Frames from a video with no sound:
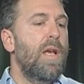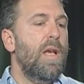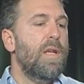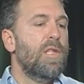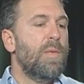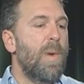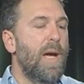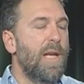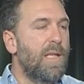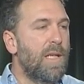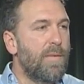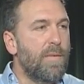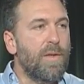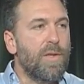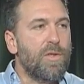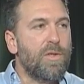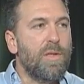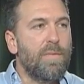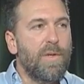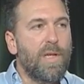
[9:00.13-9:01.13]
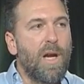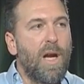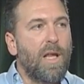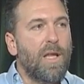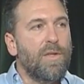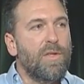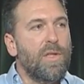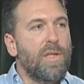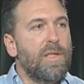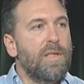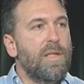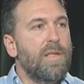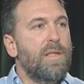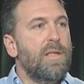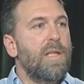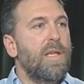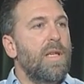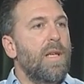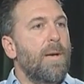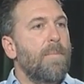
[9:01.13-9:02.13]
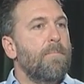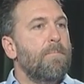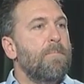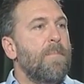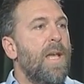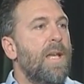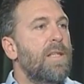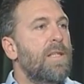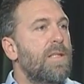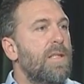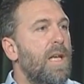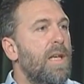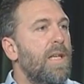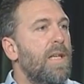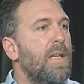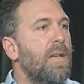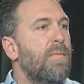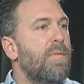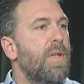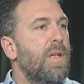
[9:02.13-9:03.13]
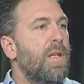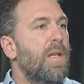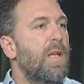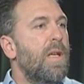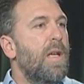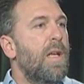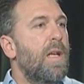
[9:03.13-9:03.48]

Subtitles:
So my definition of ecology is it's the study of the